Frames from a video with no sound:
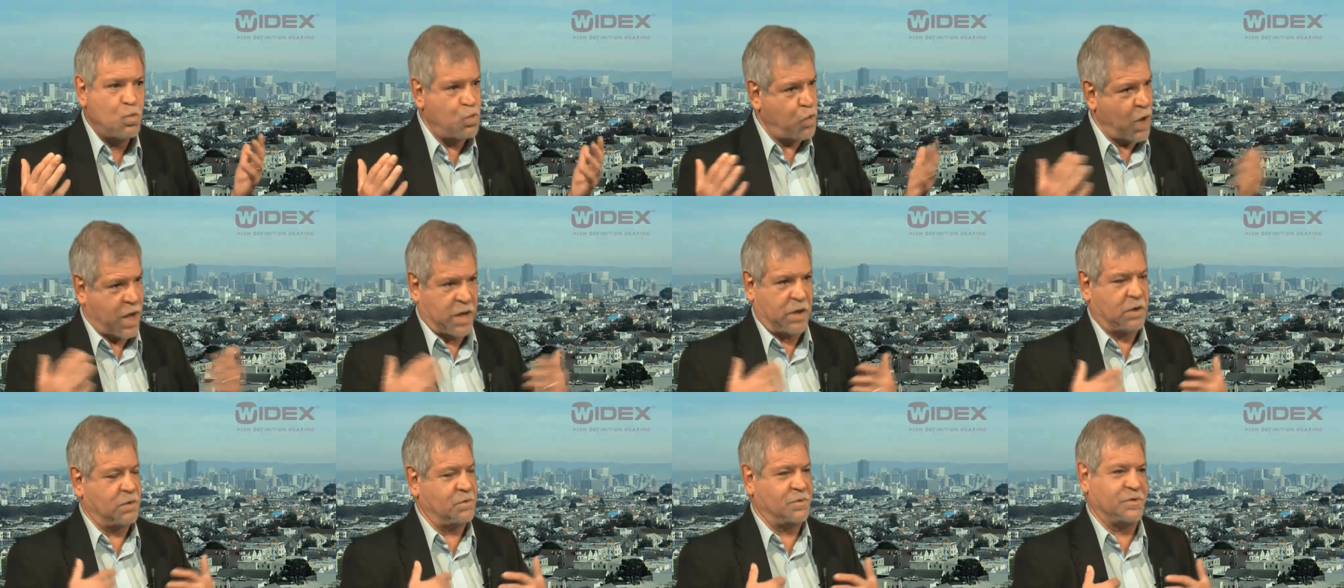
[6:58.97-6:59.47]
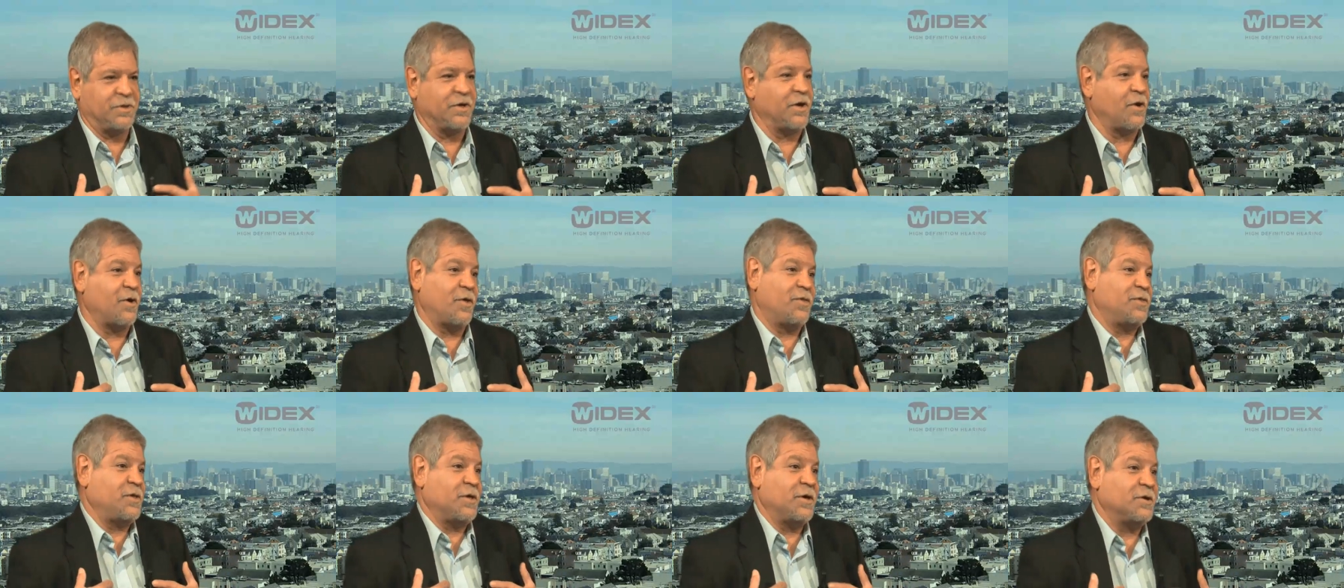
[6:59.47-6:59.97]
Well, the,
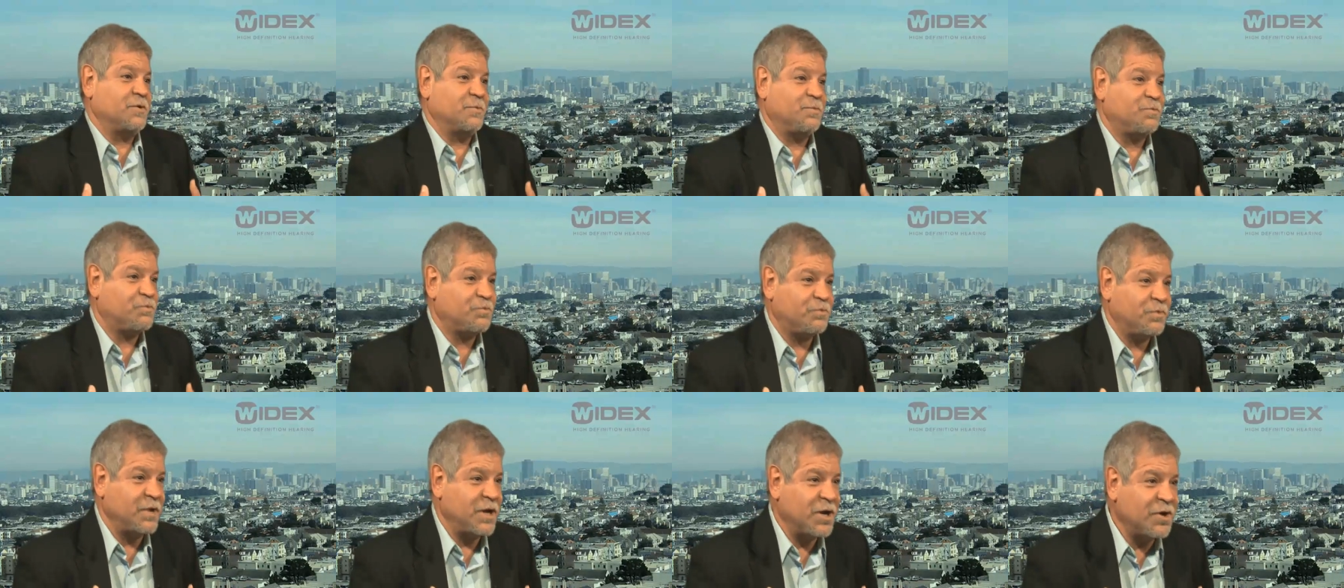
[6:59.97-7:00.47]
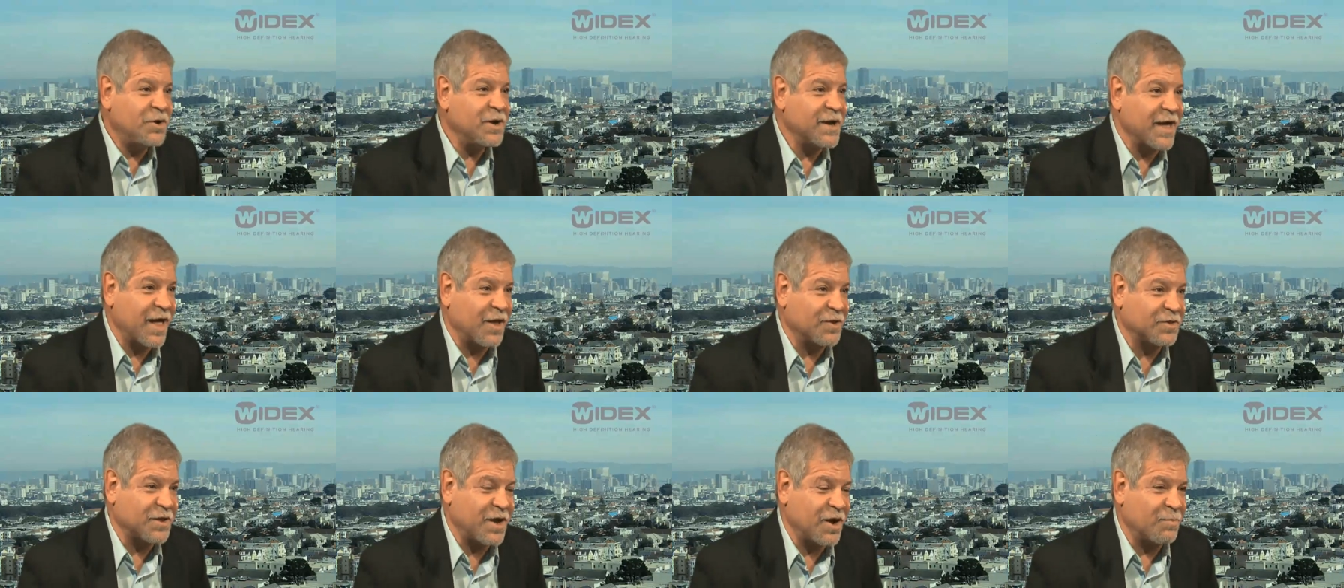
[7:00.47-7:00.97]
the hearing
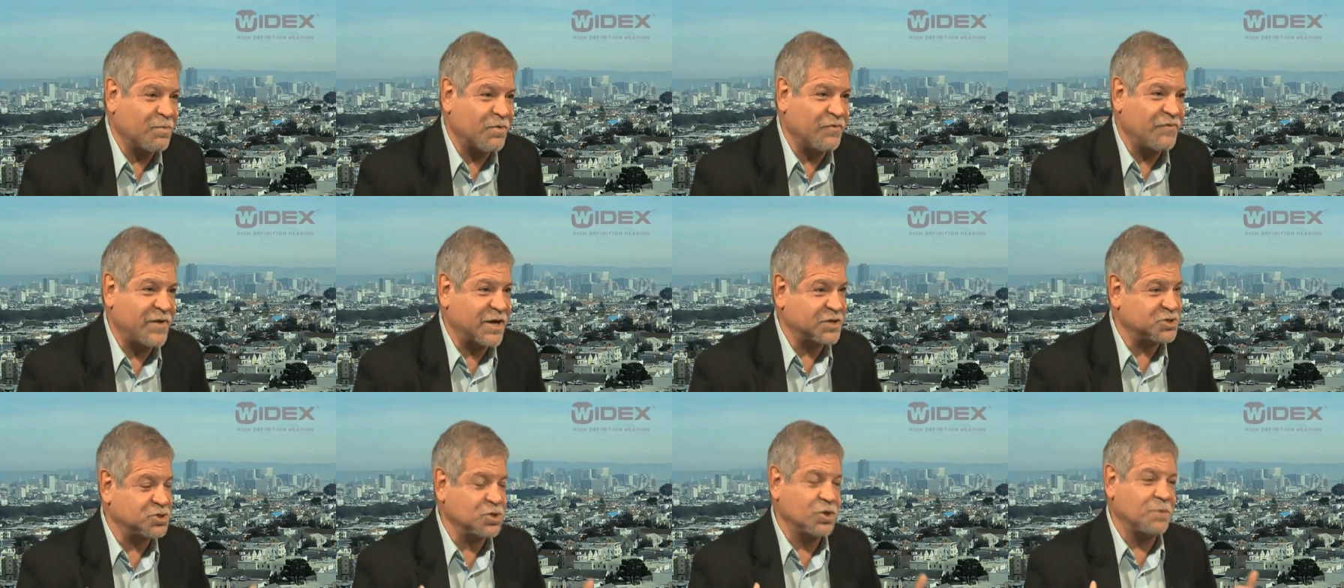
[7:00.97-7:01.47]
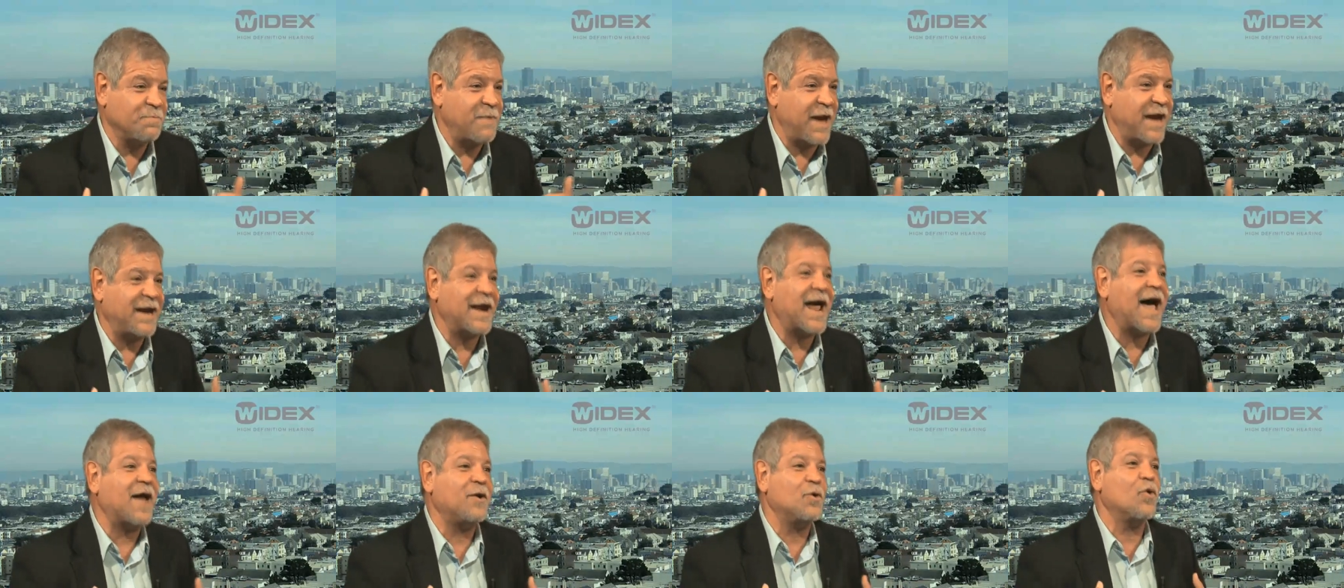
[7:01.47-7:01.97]
healthcare professional
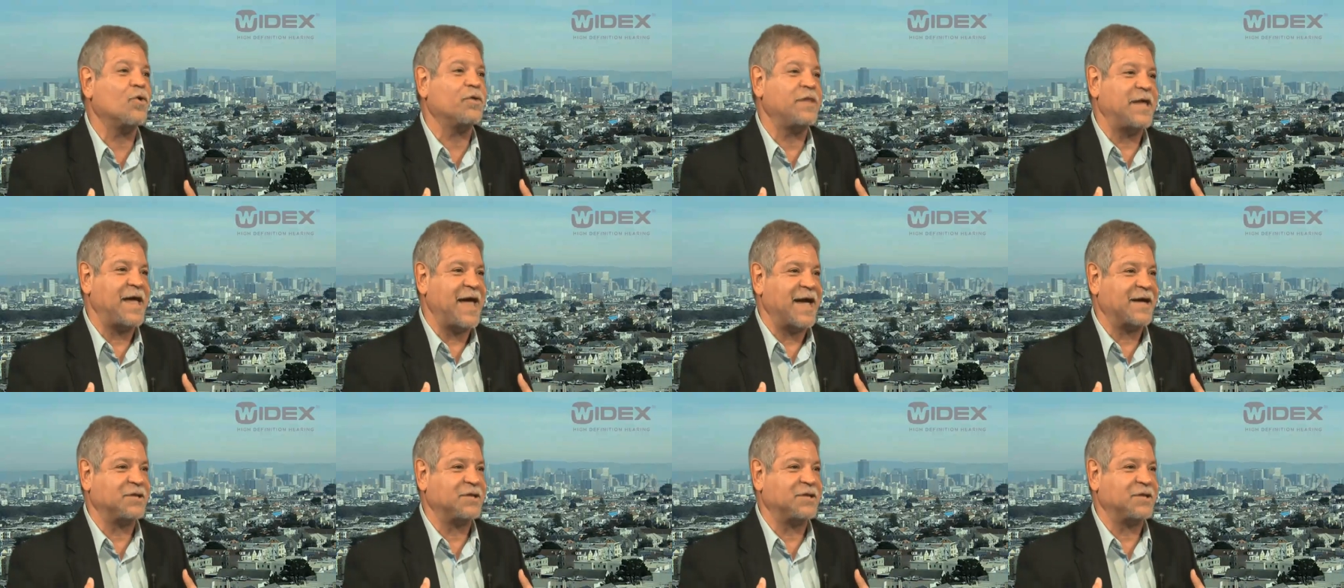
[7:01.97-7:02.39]
may not know the